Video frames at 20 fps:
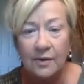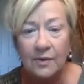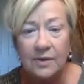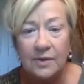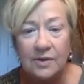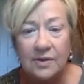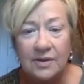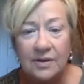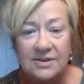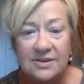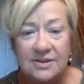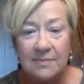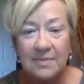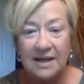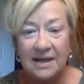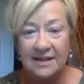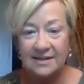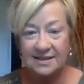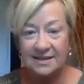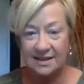Somebody
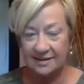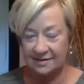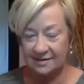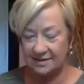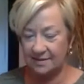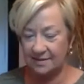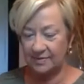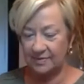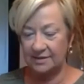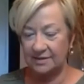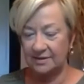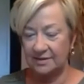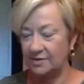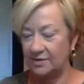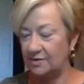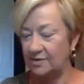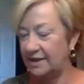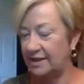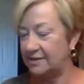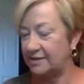said something. You'd
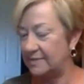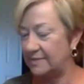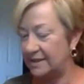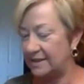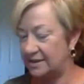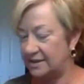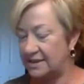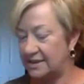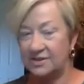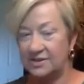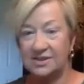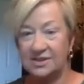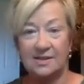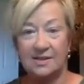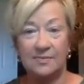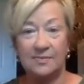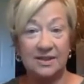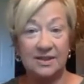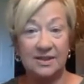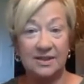like me to teach
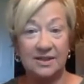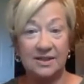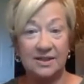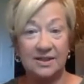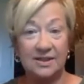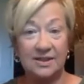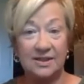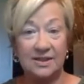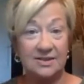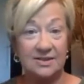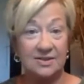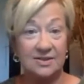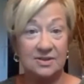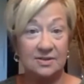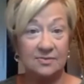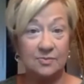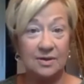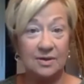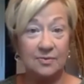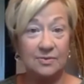something, Susan. What would
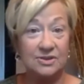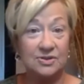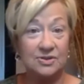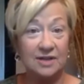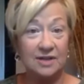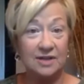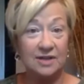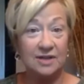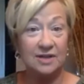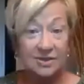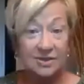you like me to teach?